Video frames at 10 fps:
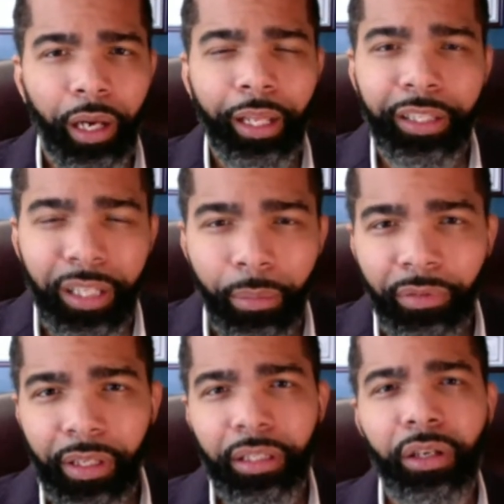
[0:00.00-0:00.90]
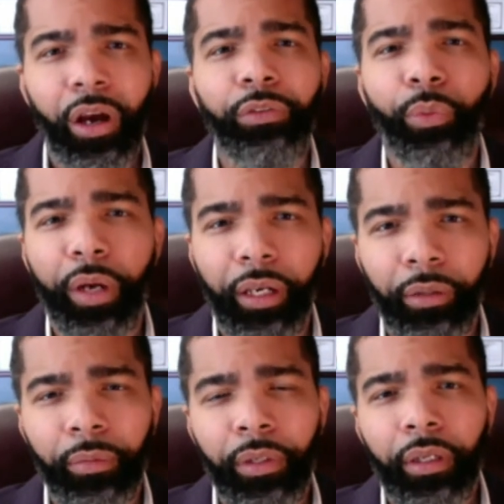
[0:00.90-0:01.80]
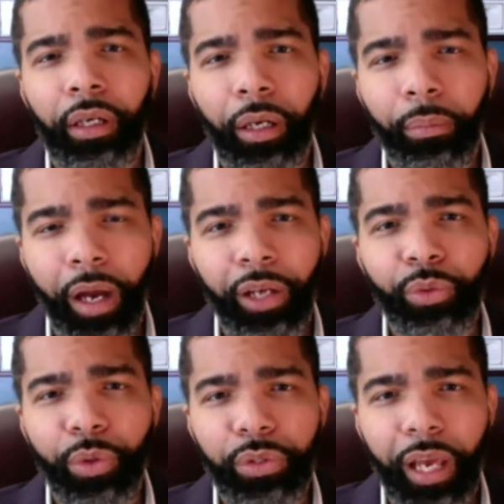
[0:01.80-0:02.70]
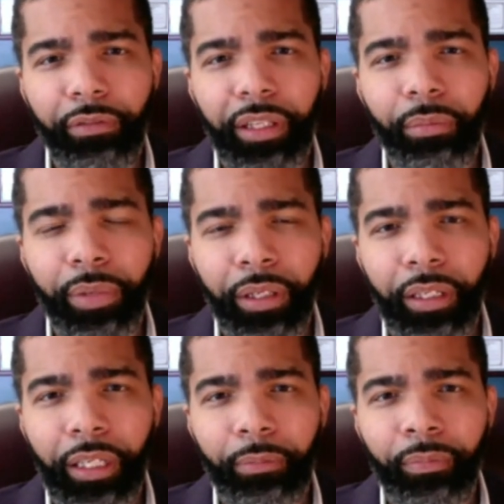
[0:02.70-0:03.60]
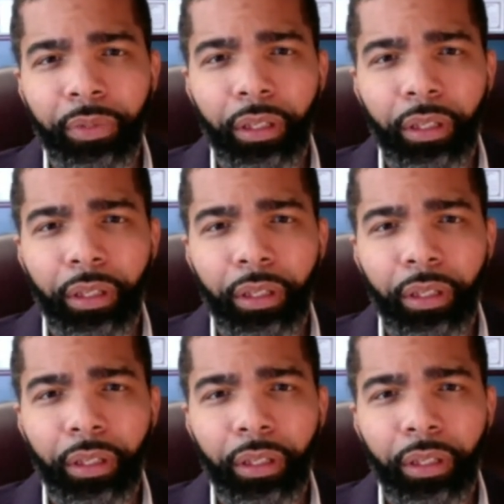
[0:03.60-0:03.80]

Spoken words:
And some of these software modules have the ability